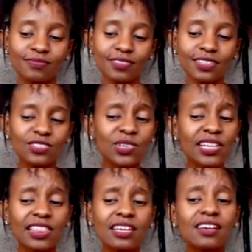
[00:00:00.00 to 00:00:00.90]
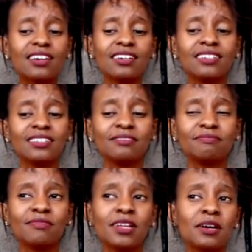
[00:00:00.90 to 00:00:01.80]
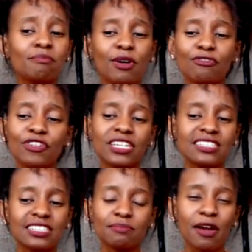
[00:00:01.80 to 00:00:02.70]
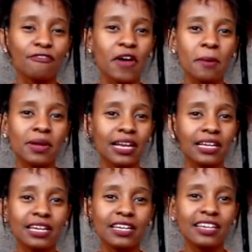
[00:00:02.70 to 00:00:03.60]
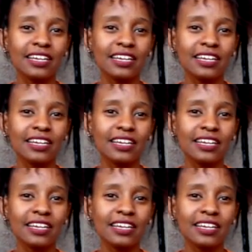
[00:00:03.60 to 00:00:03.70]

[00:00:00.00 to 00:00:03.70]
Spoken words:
so I think my friends and my family,